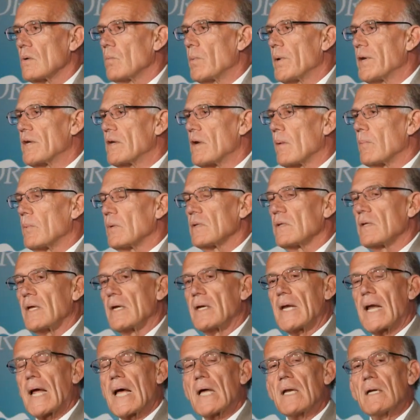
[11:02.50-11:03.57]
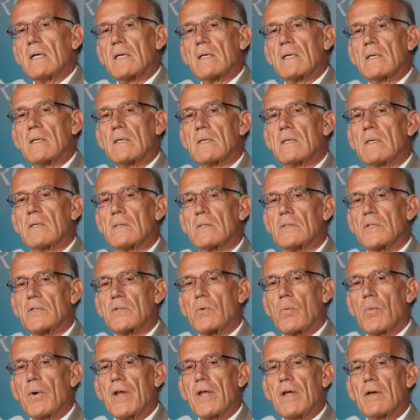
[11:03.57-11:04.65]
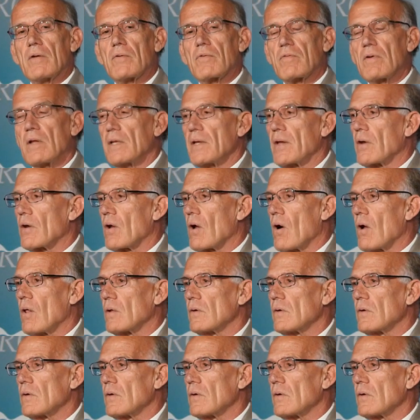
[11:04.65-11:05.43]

We doubled the debt to $20 trillion.